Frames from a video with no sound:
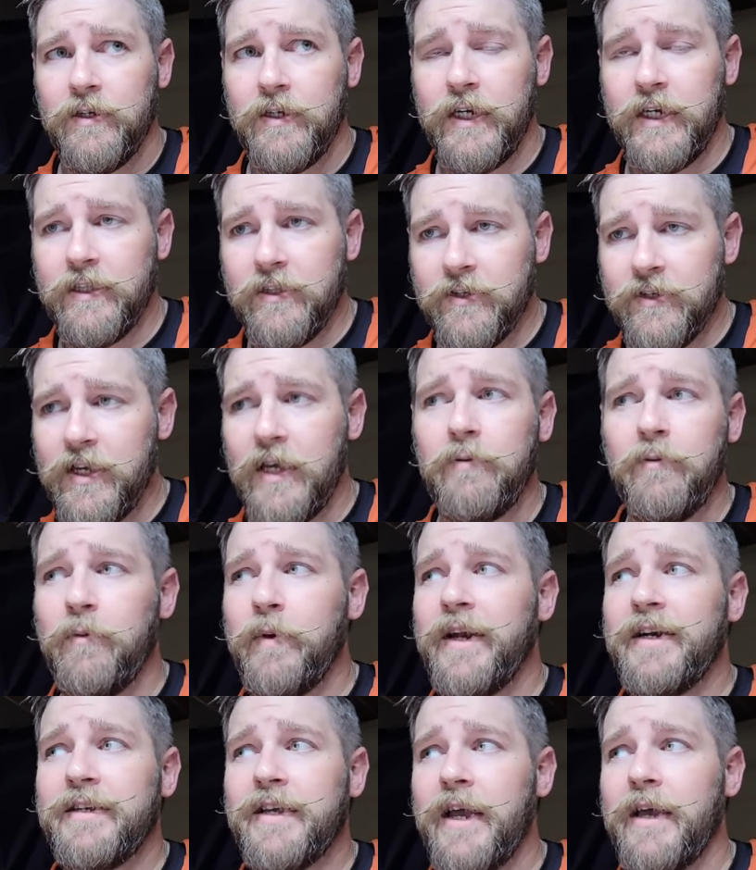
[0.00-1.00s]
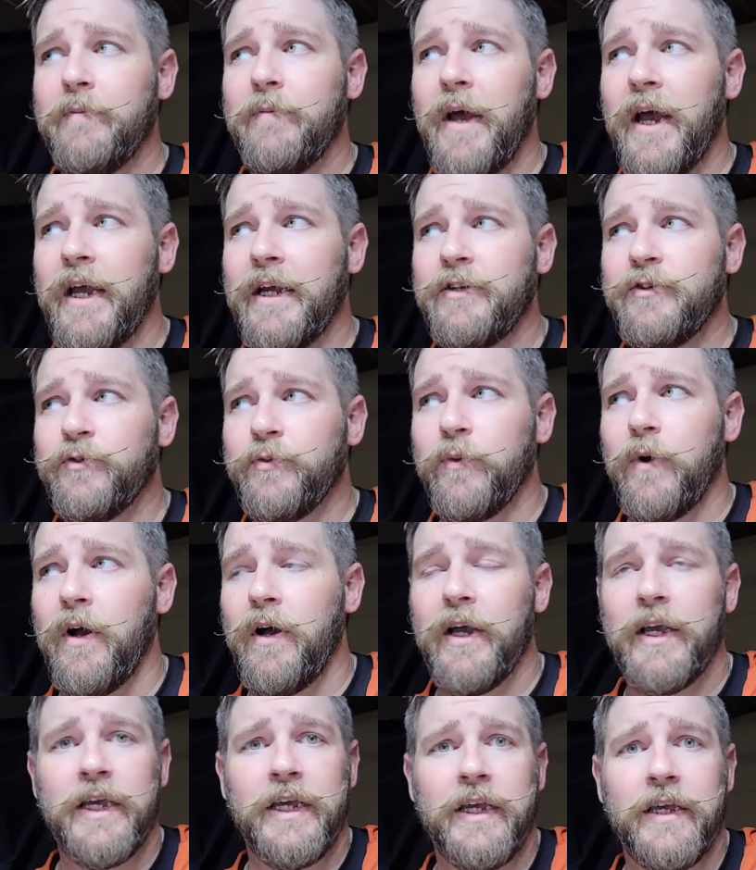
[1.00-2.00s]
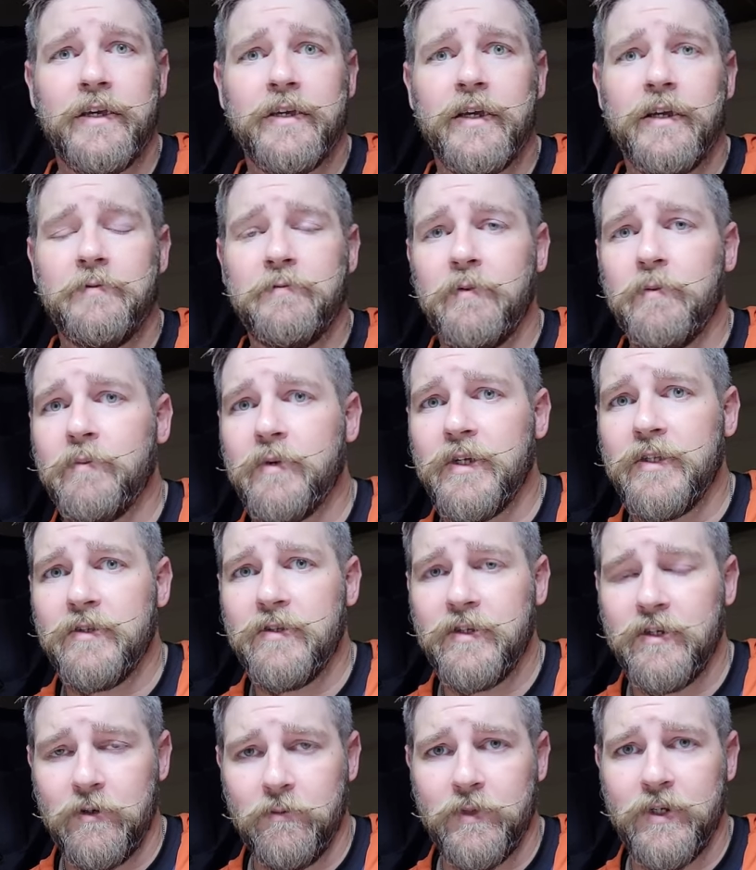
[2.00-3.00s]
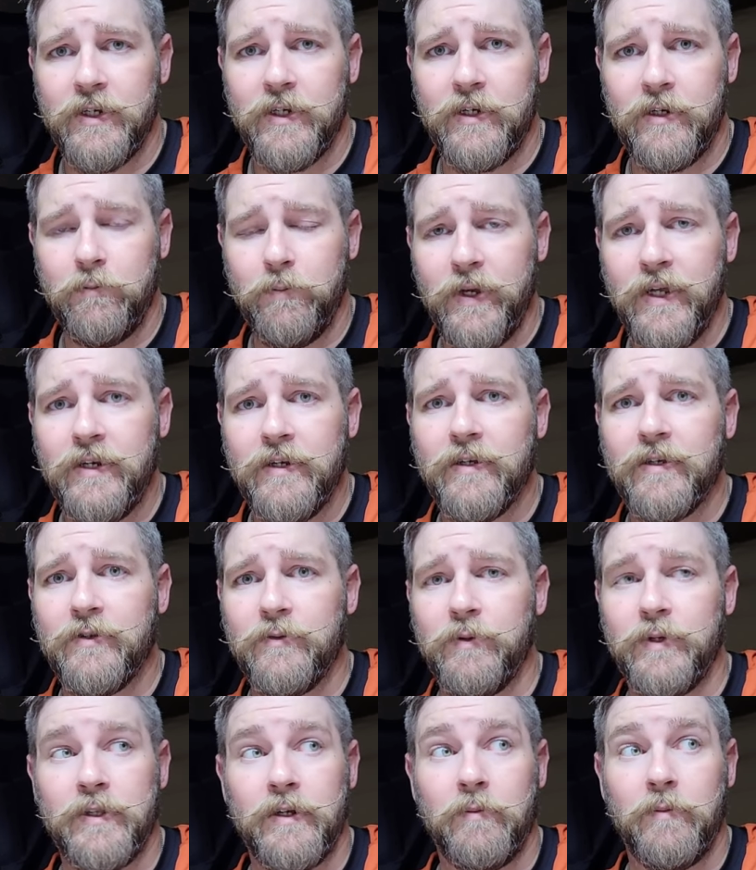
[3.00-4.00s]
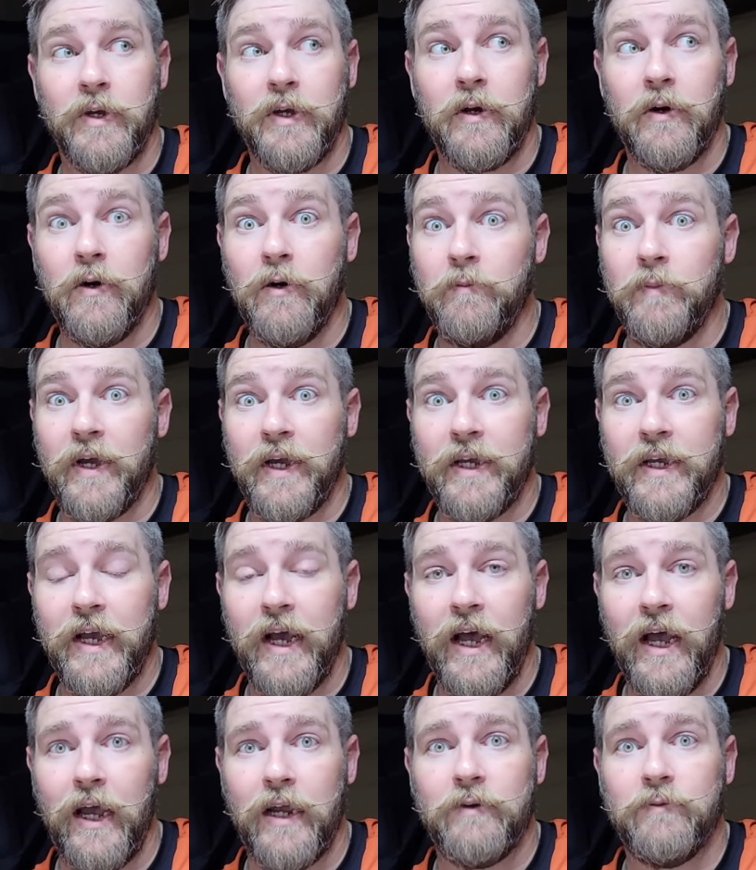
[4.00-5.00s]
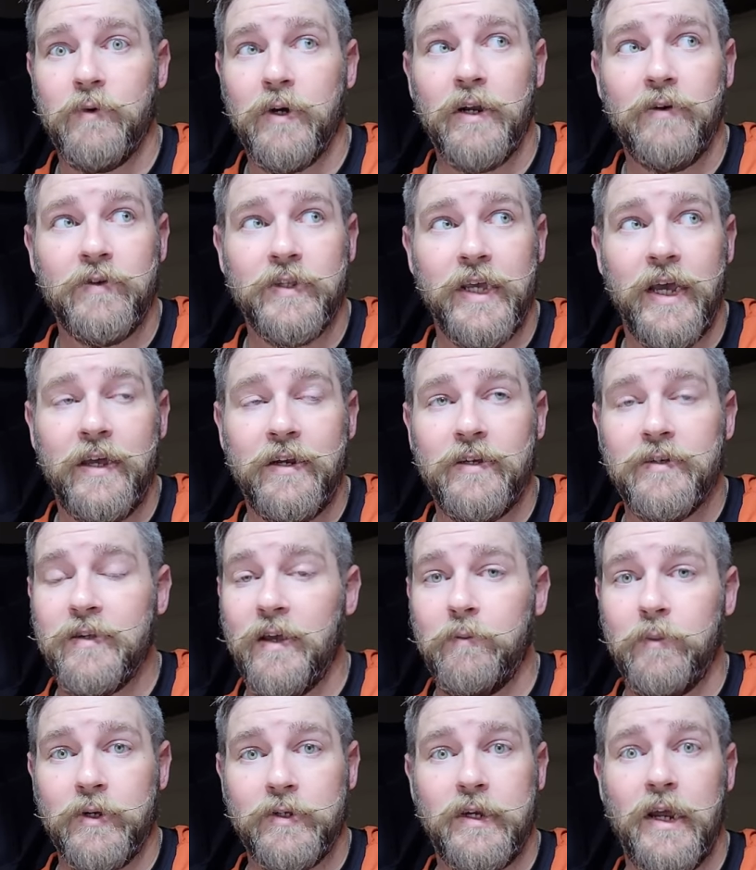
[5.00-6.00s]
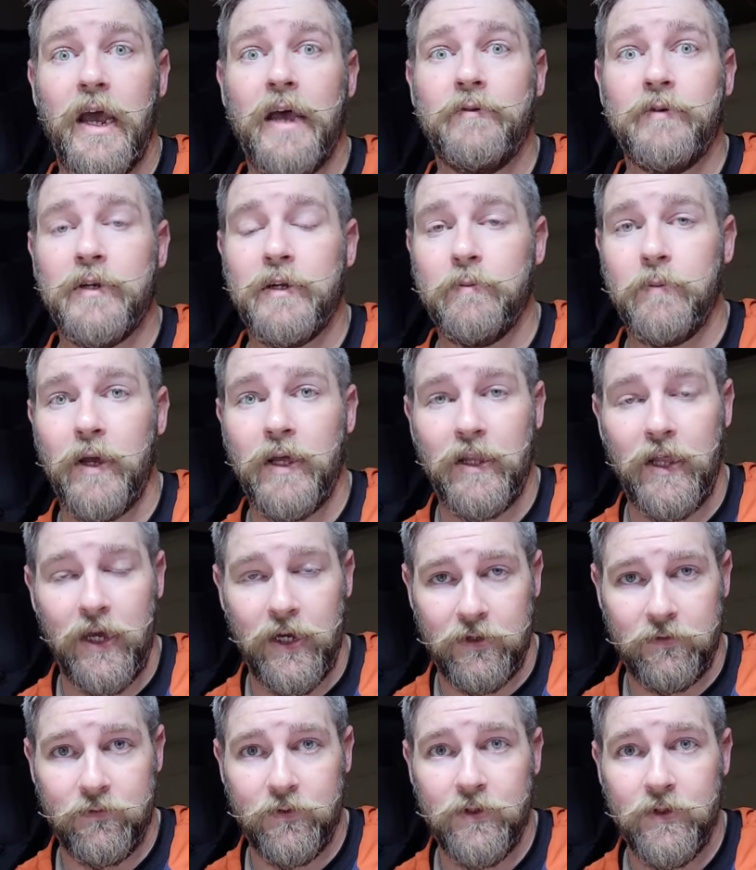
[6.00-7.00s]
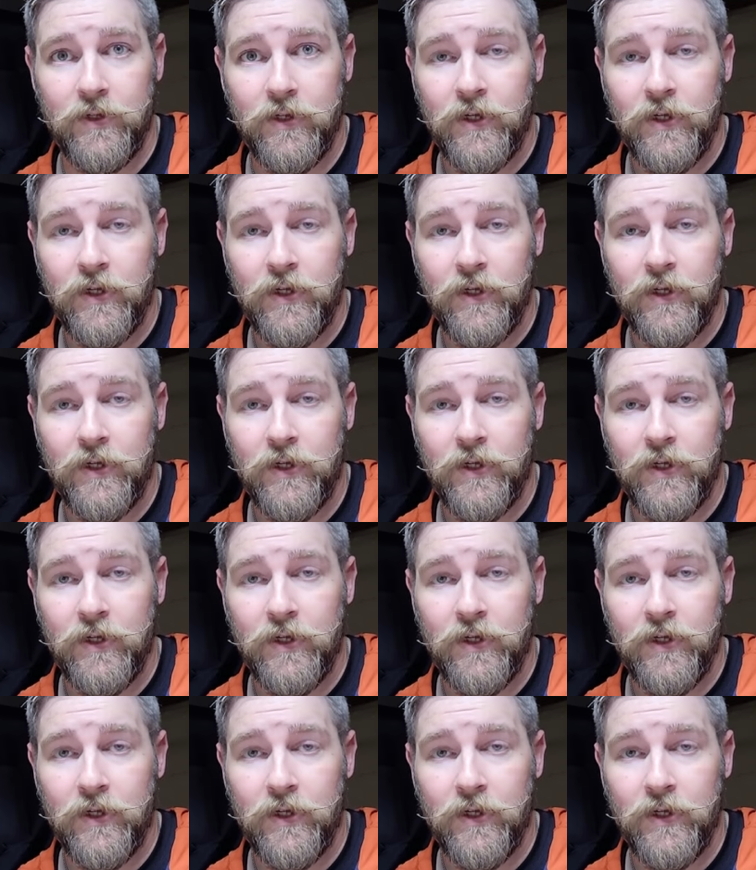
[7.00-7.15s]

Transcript: in the same amount of time I draw a handgun from concealment in appendix with. it. I'm like, oh my God, whatever that is, I must have it in my life.